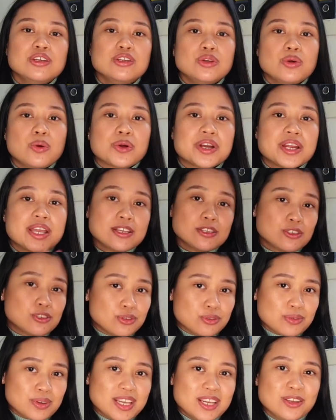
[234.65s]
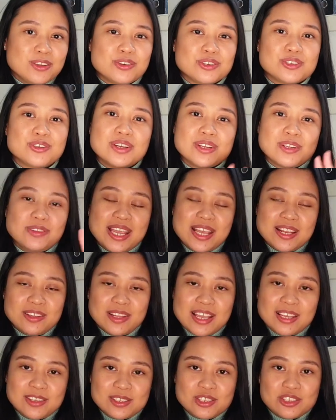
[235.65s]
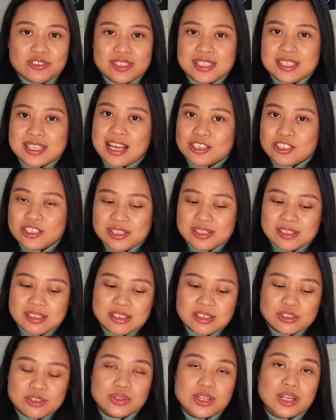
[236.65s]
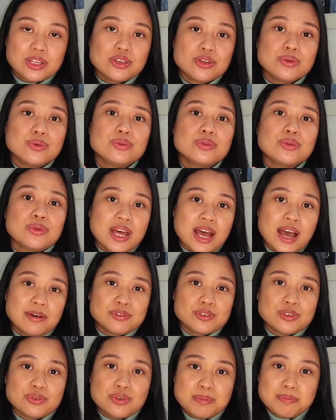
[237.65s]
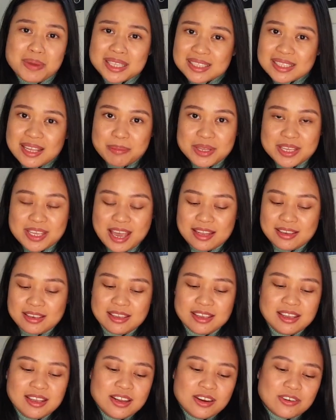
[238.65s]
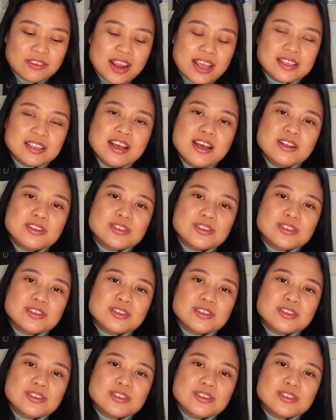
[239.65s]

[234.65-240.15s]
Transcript: your history, your latest transactions, so that you don't have to repeat them again, right?